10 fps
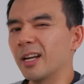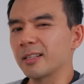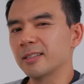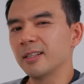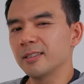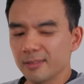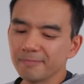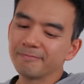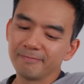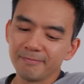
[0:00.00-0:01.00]
hexagons.
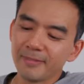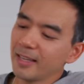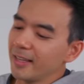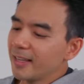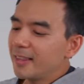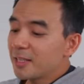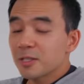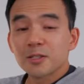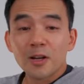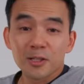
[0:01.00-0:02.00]
This
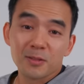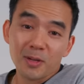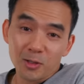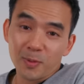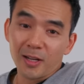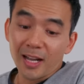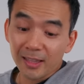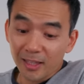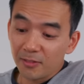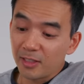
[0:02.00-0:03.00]
is an awesome mouse pad. I
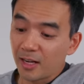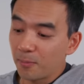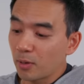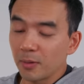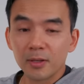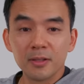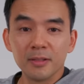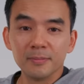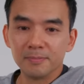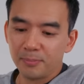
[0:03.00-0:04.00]
love it, and I'm probably
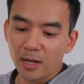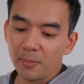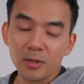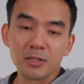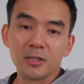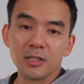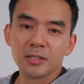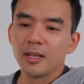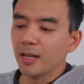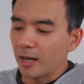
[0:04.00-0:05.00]
gonna buy a bunch of these.
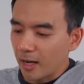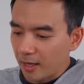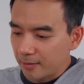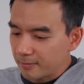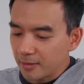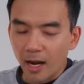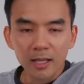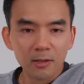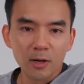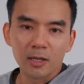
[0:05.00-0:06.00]
I
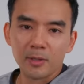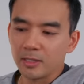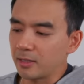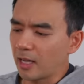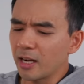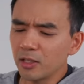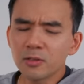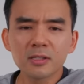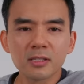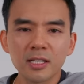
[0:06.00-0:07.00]
highly recommend this thing. And it
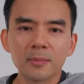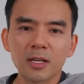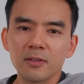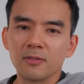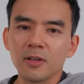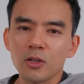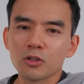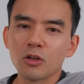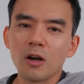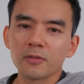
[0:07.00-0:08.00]
uses the same kind of
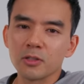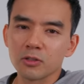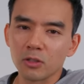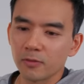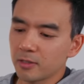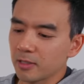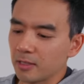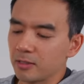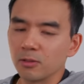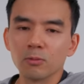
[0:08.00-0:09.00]
soft surface
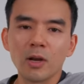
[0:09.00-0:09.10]
as their